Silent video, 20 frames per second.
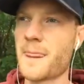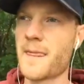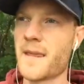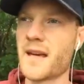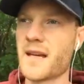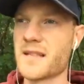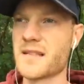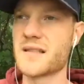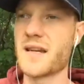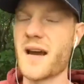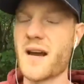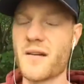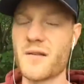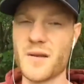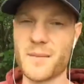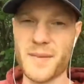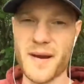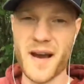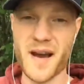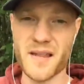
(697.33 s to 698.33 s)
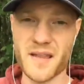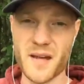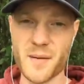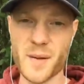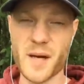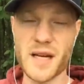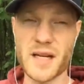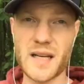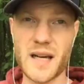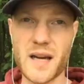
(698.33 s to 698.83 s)
Is now the path I'm
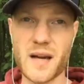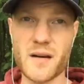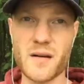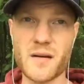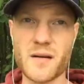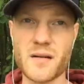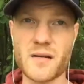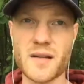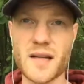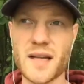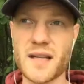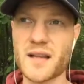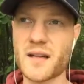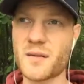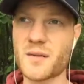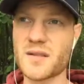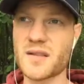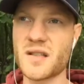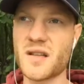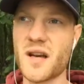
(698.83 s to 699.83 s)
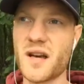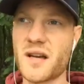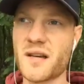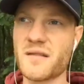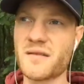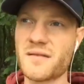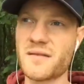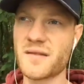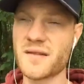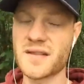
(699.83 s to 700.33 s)
on now. Like, there was a lot
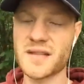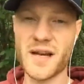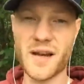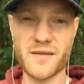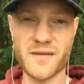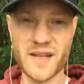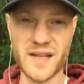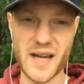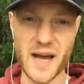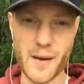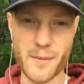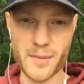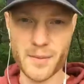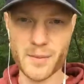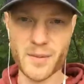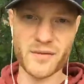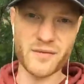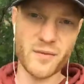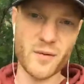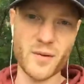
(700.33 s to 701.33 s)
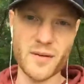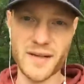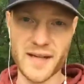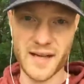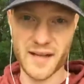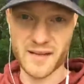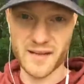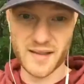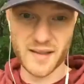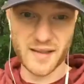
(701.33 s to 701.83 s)
of stuff that happened before
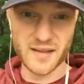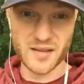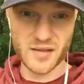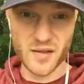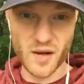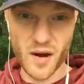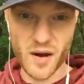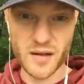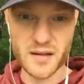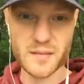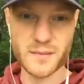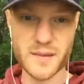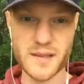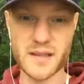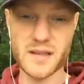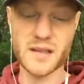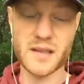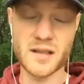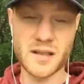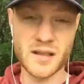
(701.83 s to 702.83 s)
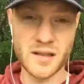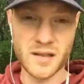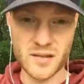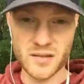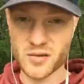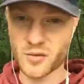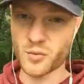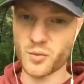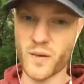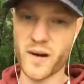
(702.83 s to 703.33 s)
that has got me
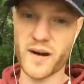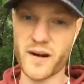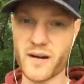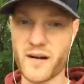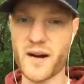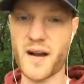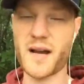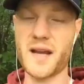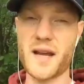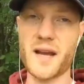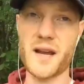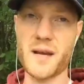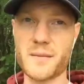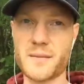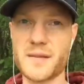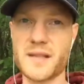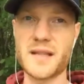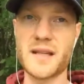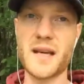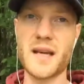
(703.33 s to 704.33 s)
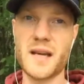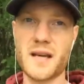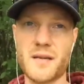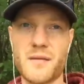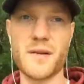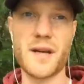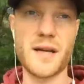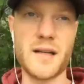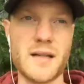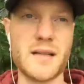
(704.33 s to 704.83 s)
to where I am today,
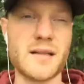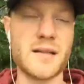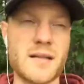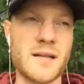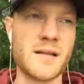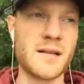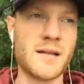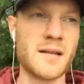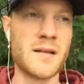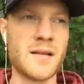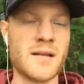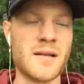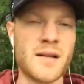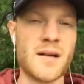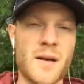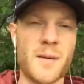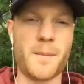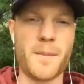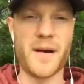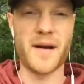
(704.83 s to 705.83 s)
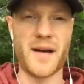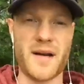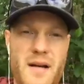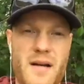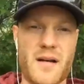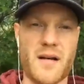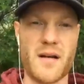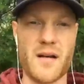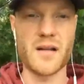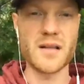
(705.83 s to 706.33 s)
right? But
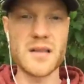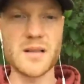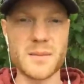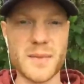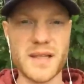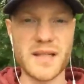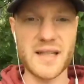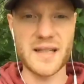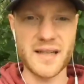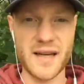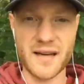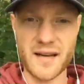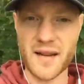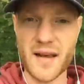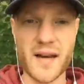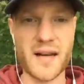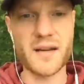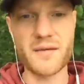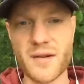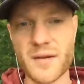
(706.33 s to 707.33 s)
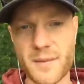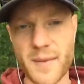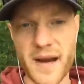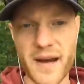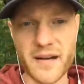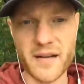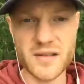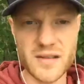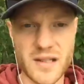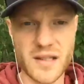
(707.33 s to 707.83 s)
ultimately, none of that even
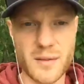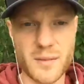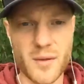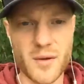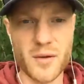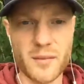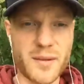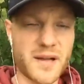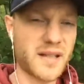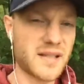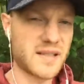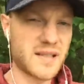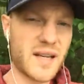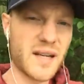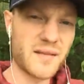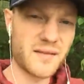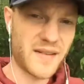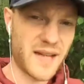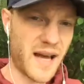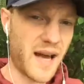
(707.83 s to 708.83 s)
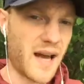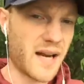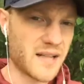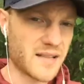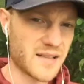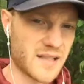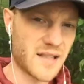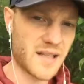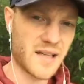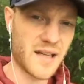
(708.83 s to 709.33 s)
matters anymore, because none of that
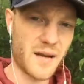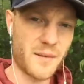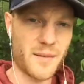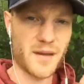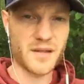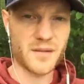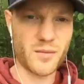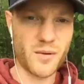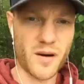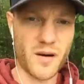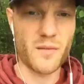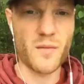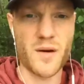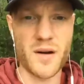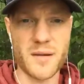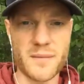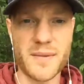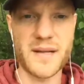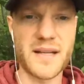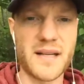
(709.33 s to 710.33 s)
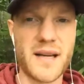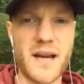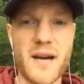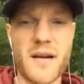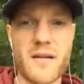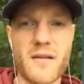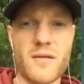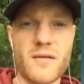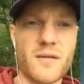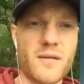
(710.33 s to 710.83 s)
is going to get me to where I want to be now,